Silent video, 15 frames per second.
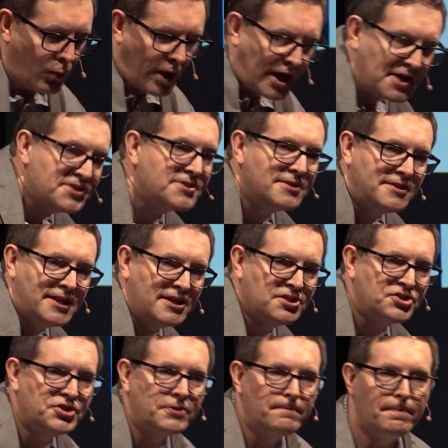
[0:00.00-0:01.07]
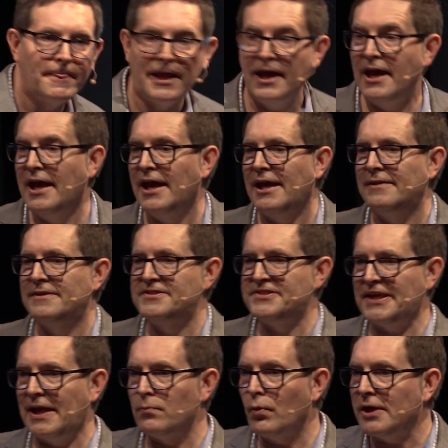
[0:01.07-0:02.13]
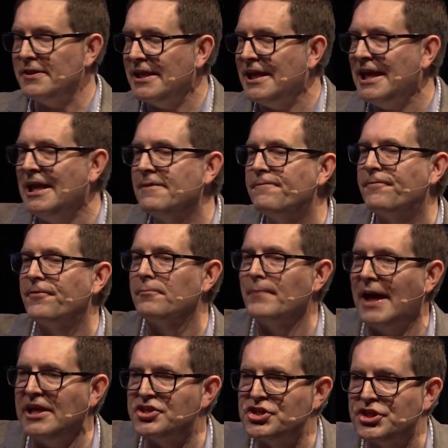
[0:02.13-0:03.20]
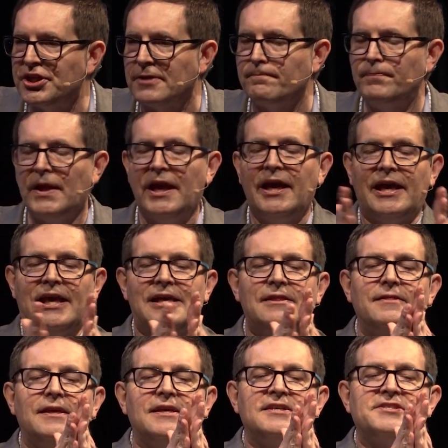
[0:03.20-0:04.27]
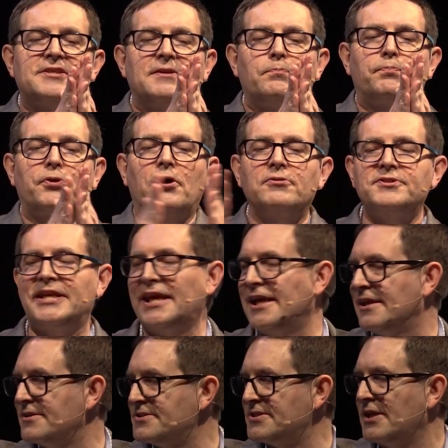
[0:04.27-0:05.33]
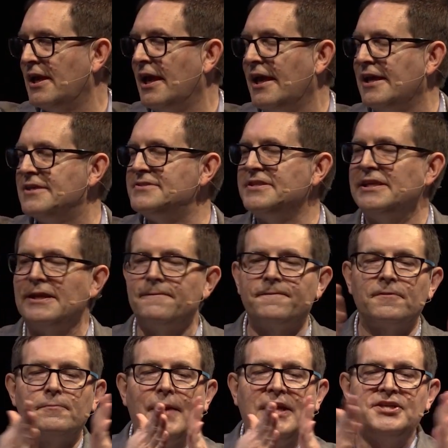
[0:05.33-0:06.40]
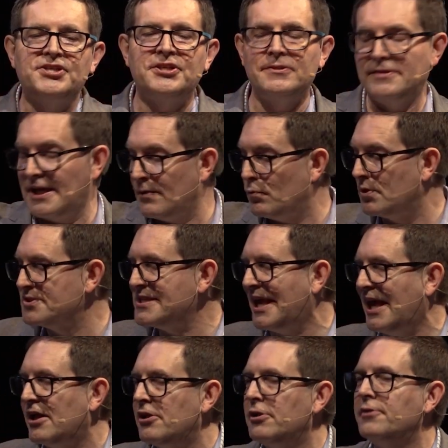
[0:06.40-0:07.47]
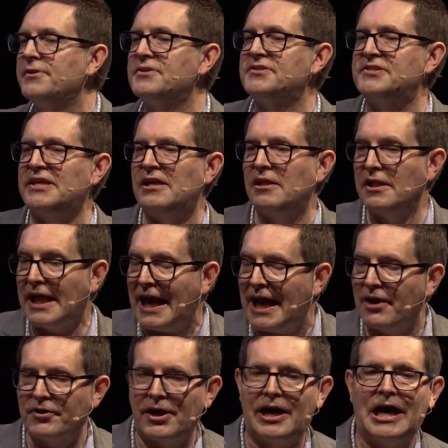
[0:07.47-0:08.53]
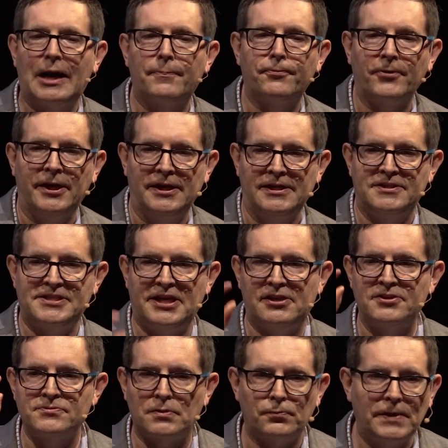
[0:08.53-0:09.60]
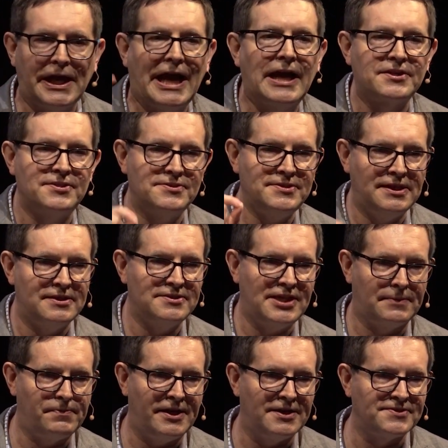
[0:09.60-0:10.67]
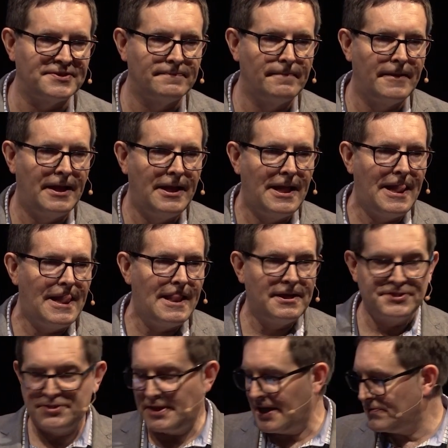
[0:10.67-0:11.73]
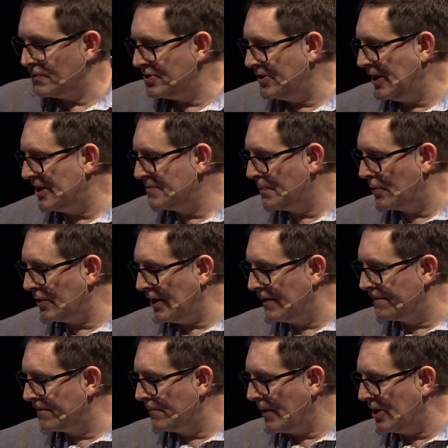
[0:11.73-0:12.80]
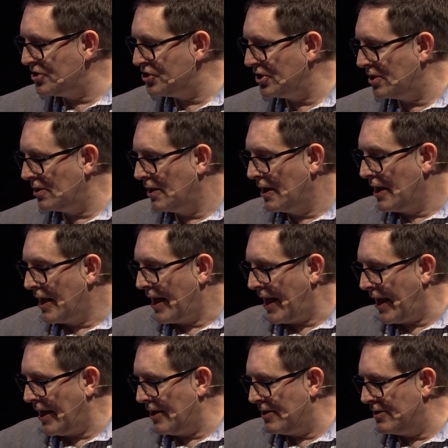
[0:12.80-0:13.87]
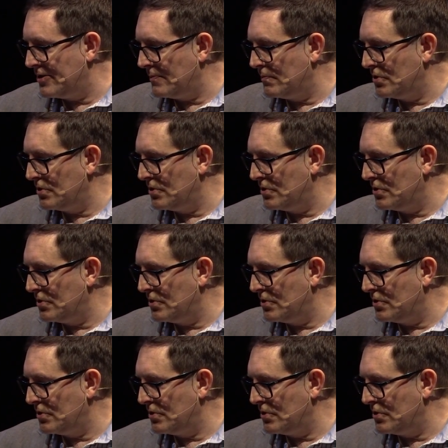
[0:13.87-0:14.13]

wash the dish. In the same way, the information in these proteins is the information that will tell the cell how to operate. It tells what reactions need to take place. So that's what you need, is both information and